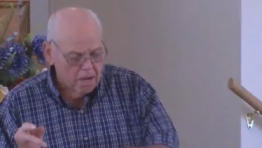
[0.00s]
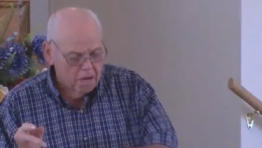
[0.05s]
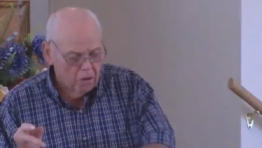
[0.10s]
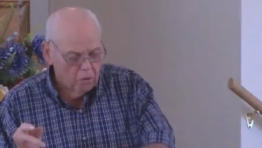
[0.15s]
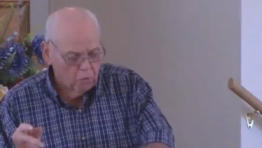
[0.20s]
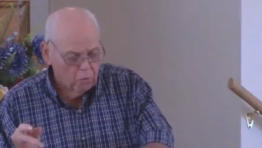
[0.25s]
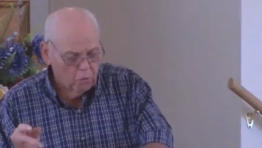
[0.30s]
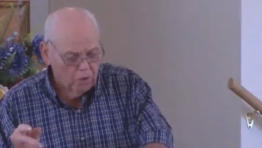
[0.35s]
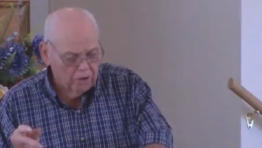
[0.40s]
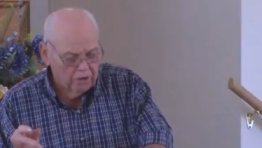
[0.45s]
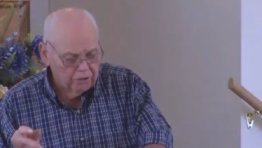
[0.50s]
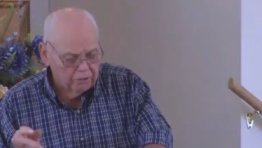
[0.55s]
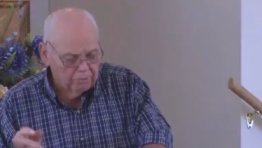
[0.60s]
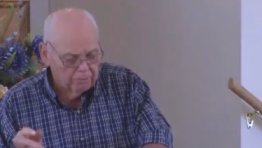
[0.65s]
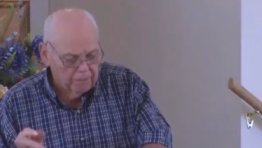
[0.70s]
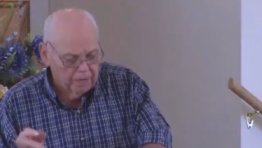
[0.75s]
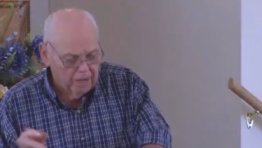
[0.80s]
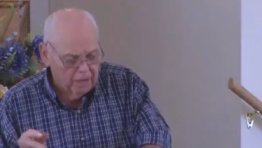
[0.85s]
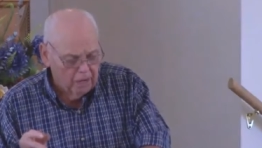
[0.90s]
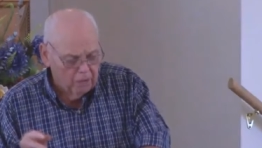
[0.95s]
round
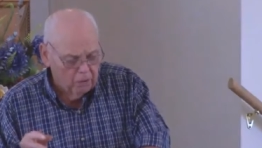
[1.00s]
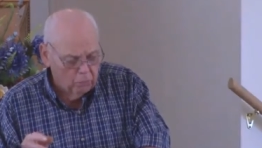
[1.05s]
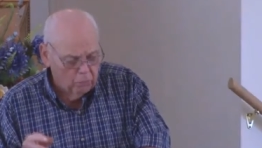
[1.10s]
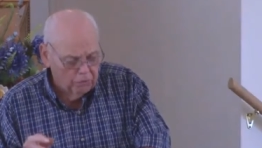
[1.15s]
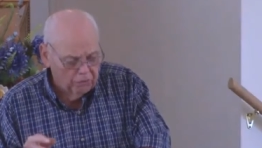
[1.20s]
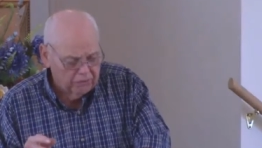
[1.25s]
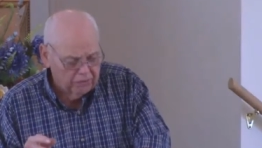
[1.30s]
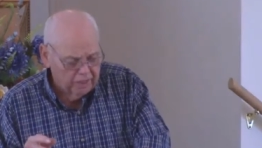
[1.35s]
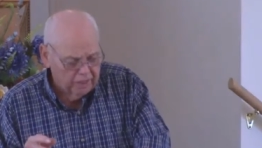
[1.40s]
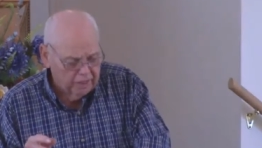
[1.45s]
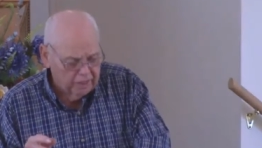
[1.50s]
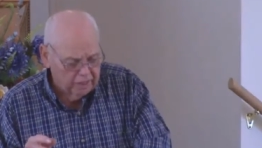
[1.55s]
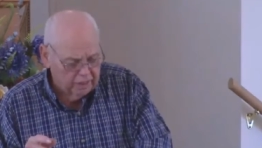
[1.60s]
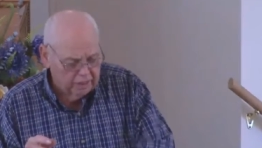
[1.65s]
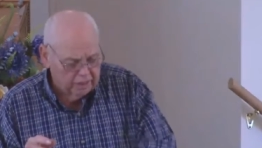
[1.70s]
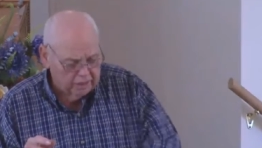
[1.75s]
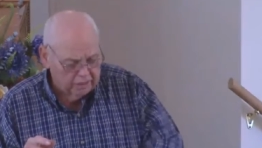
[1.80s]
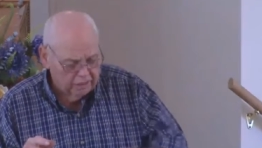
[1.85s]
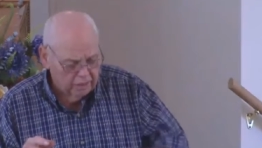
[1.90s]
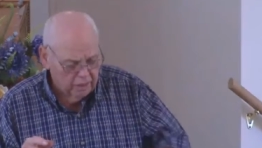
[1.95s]
about within
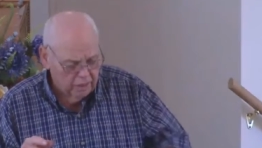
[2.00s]
it,